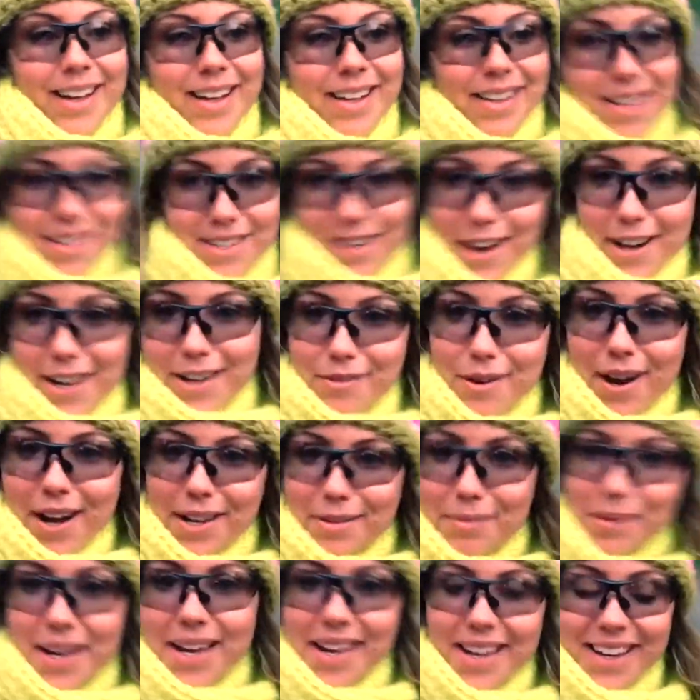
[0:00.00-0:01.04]
there's only one
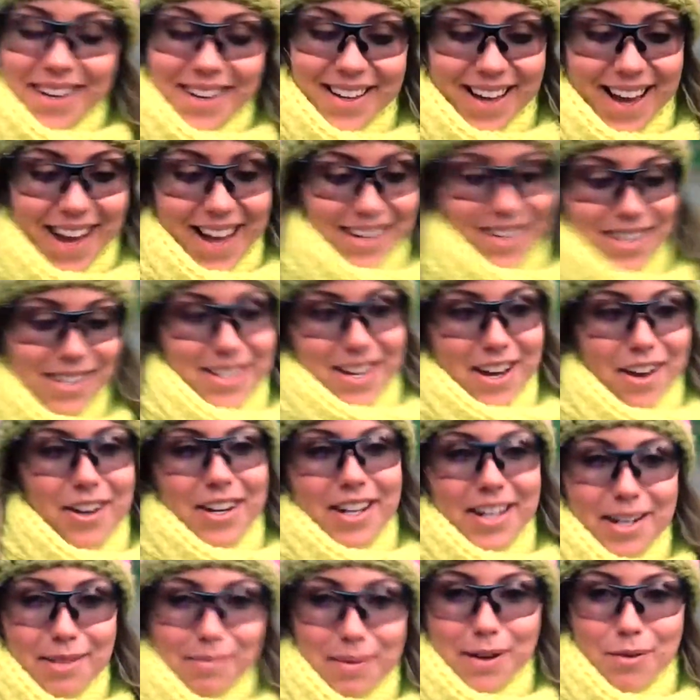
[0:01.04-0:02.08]
of me and there's
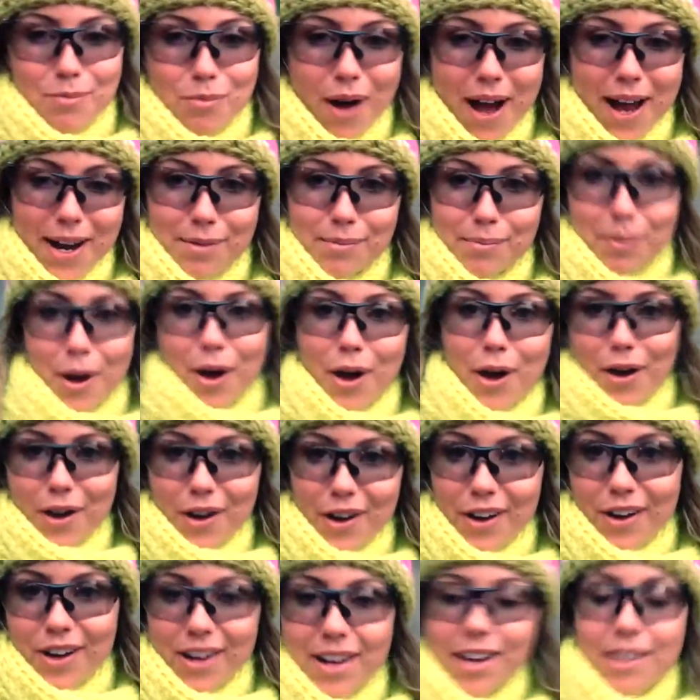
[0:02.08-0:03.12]
only going to be one
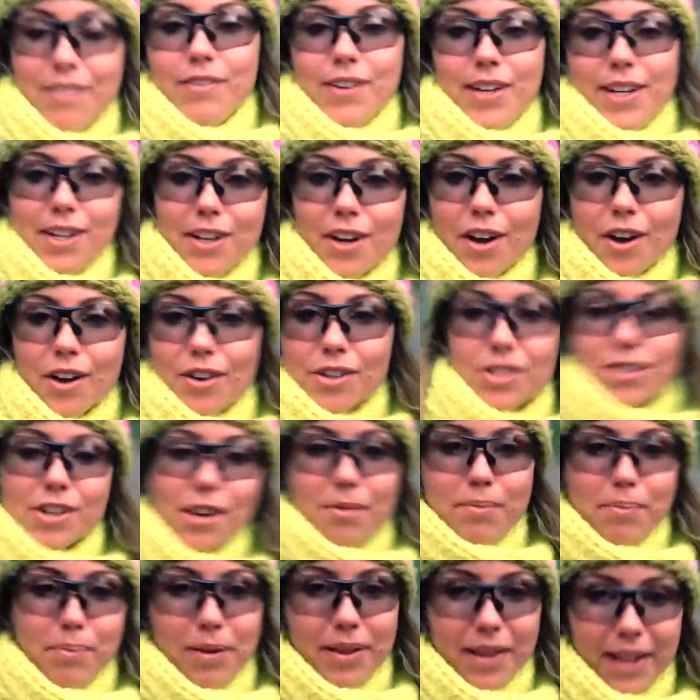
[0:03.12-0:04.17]
per video.
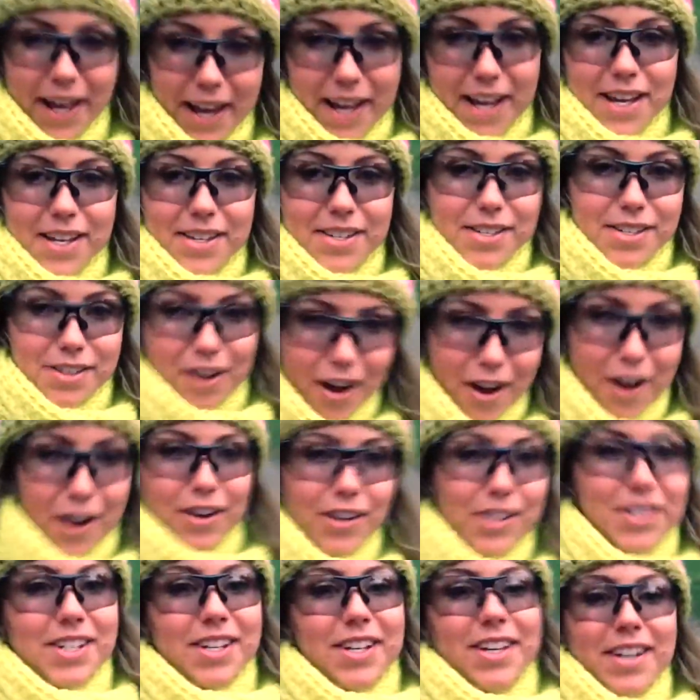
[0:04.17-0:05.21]
So please
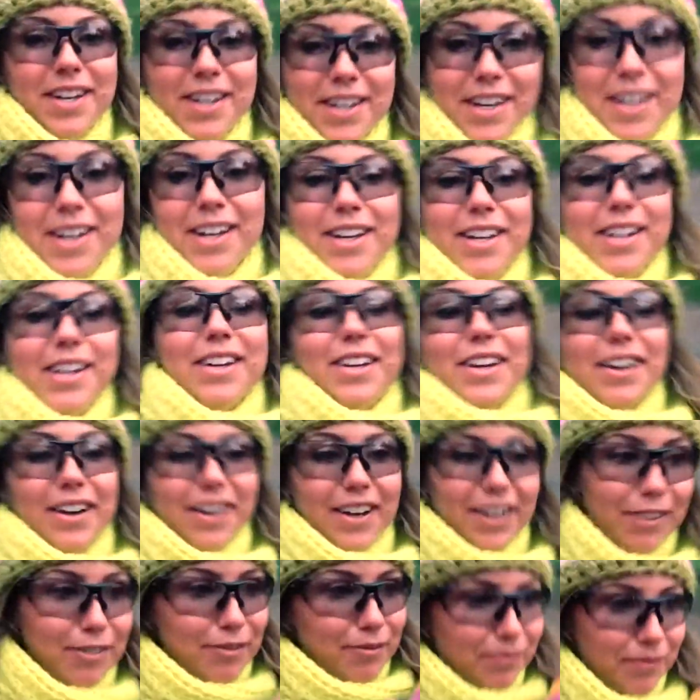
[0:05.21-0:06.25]
don't, you know,